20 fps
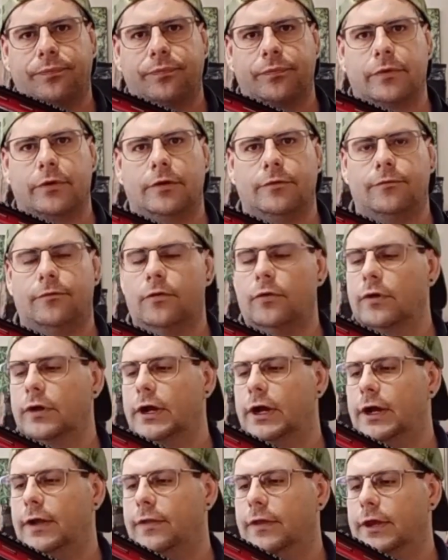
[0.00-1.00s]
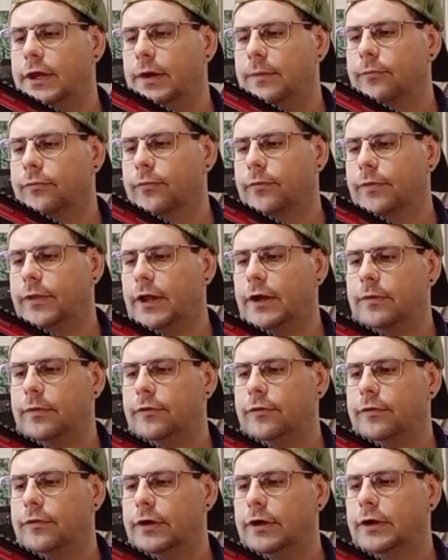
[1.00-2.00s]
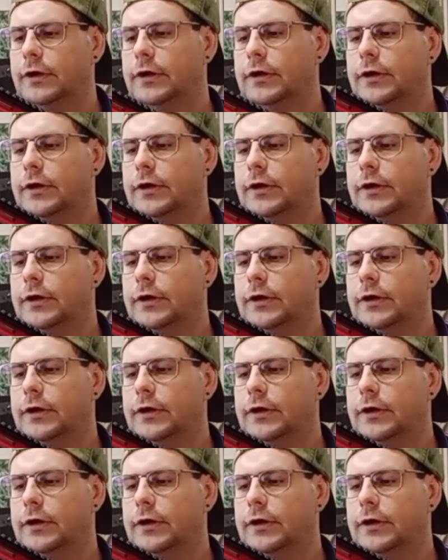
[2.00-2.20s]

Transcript: foreguard that comes with that originally,